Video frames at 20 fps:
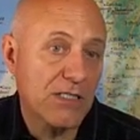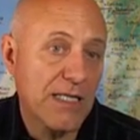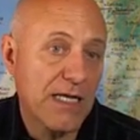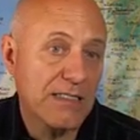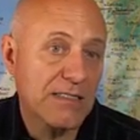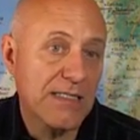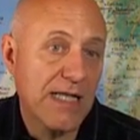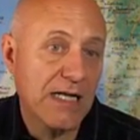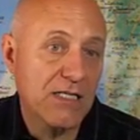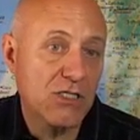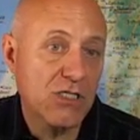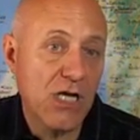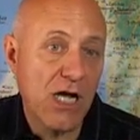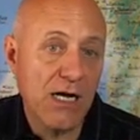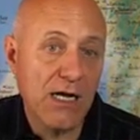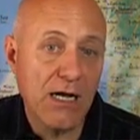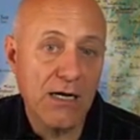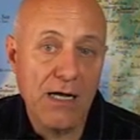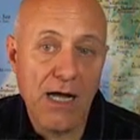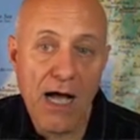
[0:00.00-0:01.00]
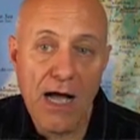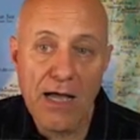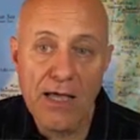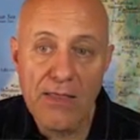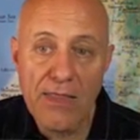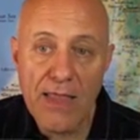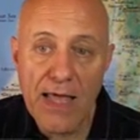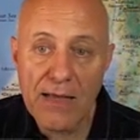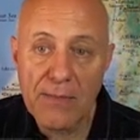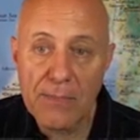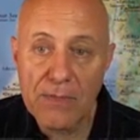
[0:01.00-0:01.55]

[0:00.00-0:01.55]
that's not shagagah in that